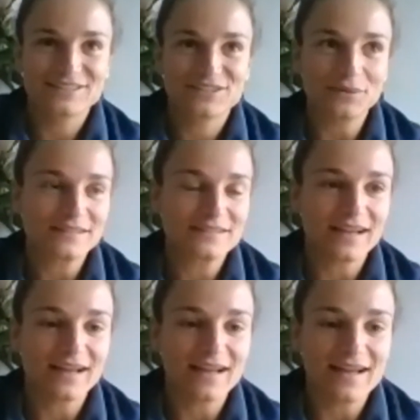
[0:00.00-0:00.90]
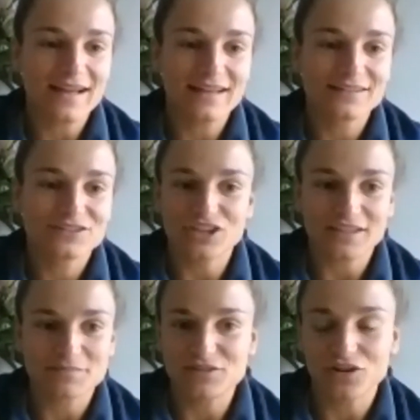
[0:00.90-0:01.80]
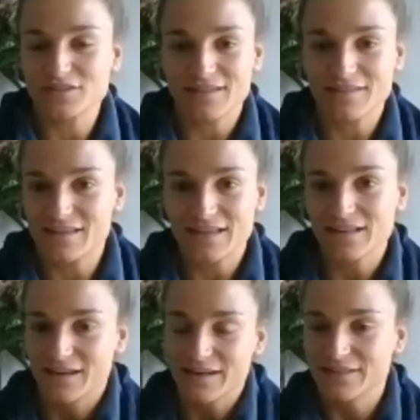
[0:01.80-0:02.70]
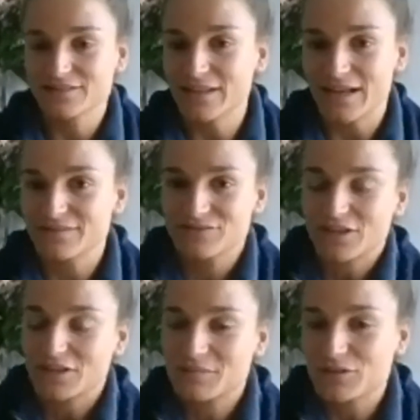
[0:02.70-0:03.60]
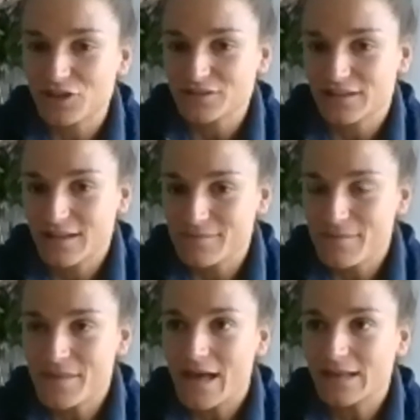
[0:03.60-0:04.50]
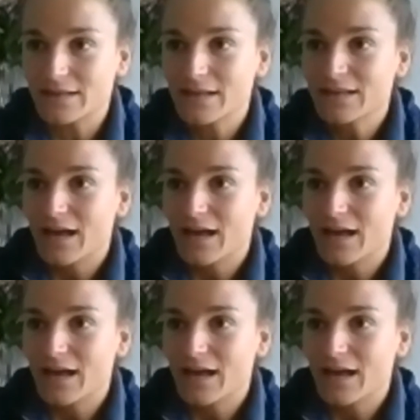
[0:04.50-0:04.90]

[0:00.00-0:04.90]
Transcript: Twitter, Jasmine Joyce, I think, Jasmine Joyce, it'll come up then.